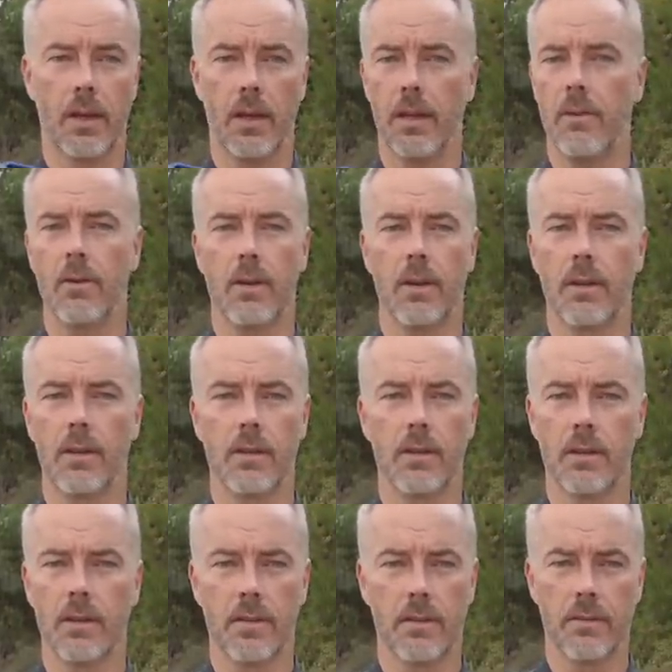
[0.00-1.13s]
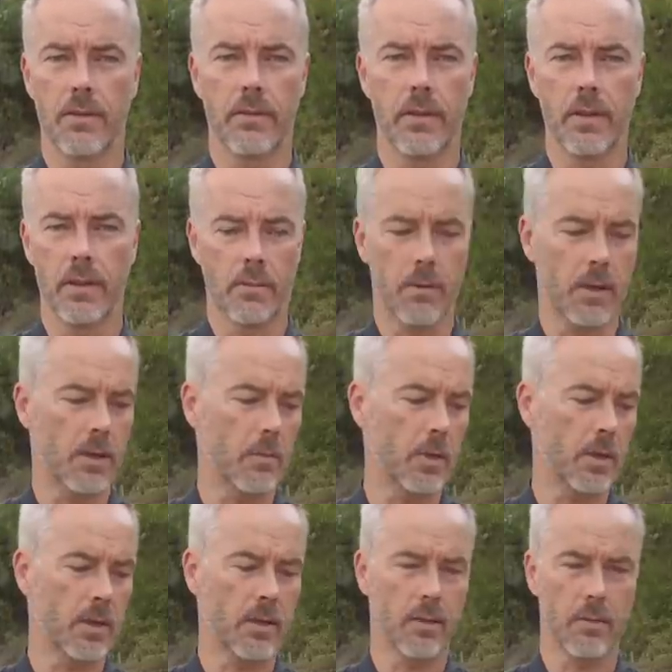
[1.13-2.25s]
and you hunt distance 15, 20
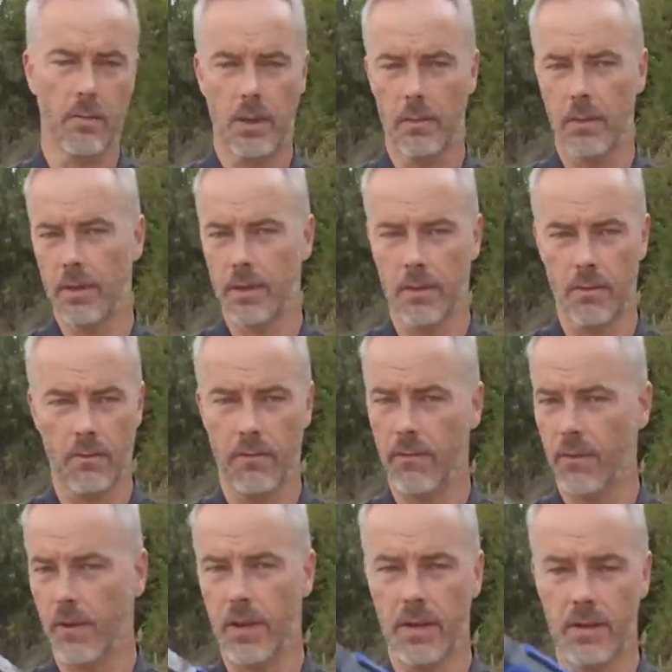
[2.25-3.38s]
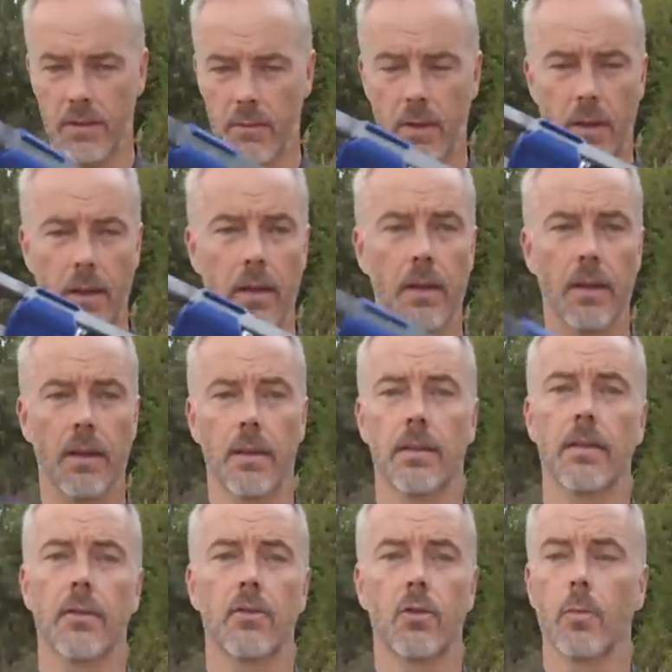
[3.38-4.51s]
meters maybe, so for this one,
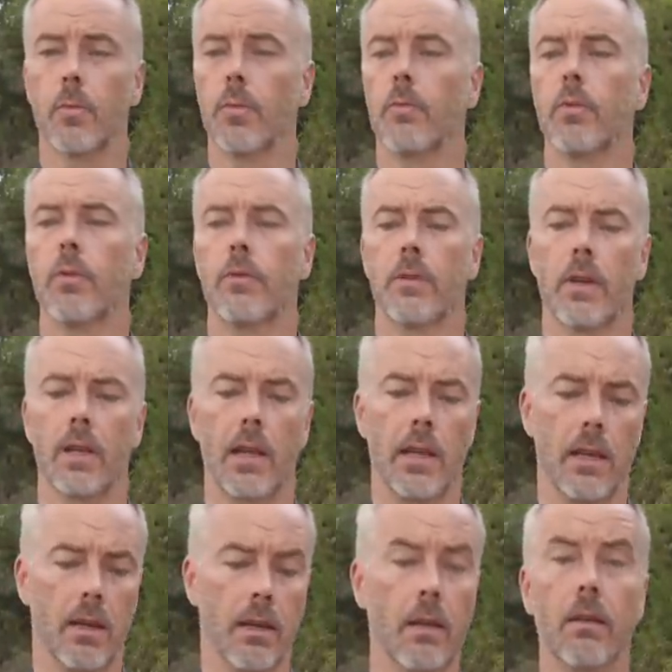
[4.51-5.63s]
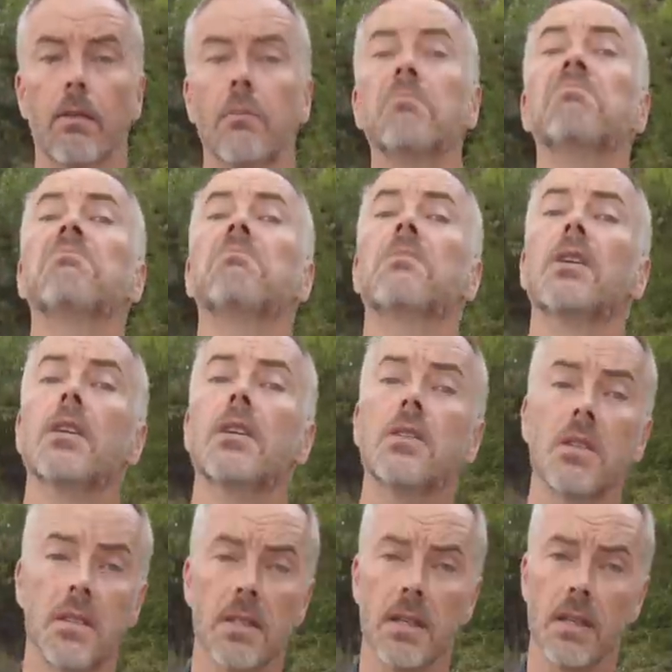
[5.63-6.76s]
does the job perfectly, and
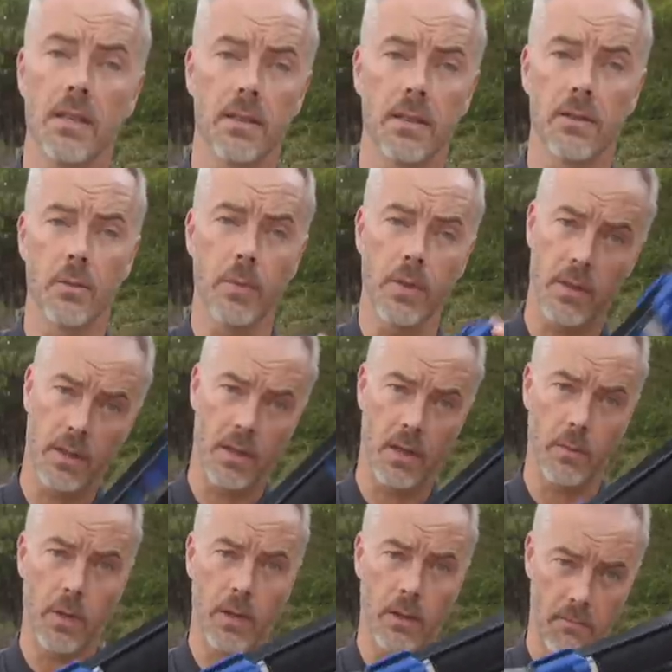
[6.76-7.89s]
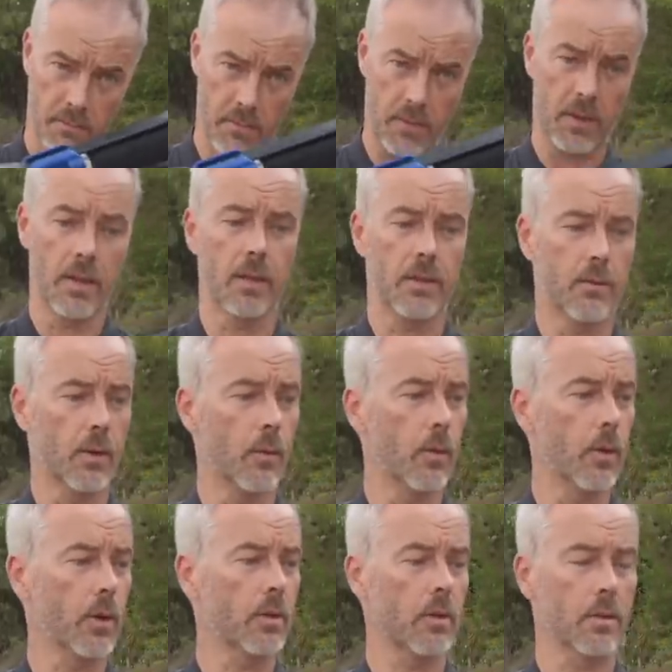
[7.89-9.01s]
just in case the zombies are coming, this one
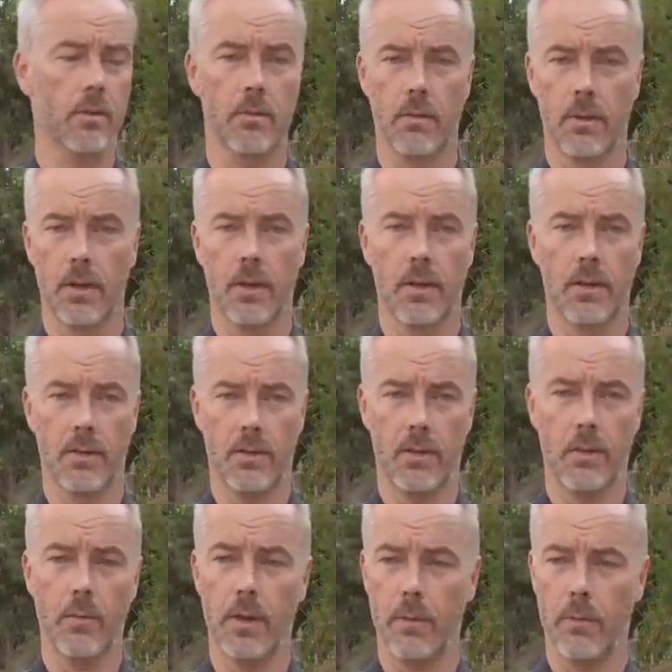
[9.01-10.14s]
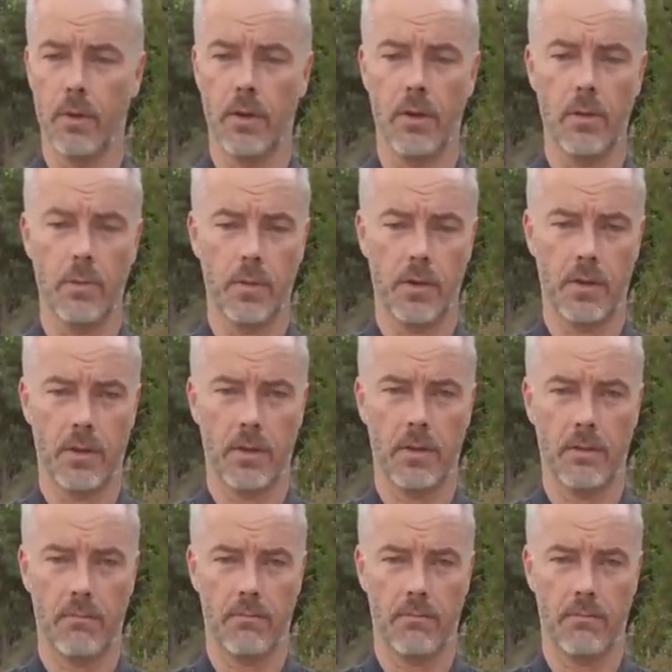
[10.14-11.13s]
works too. So zombie apocalypse,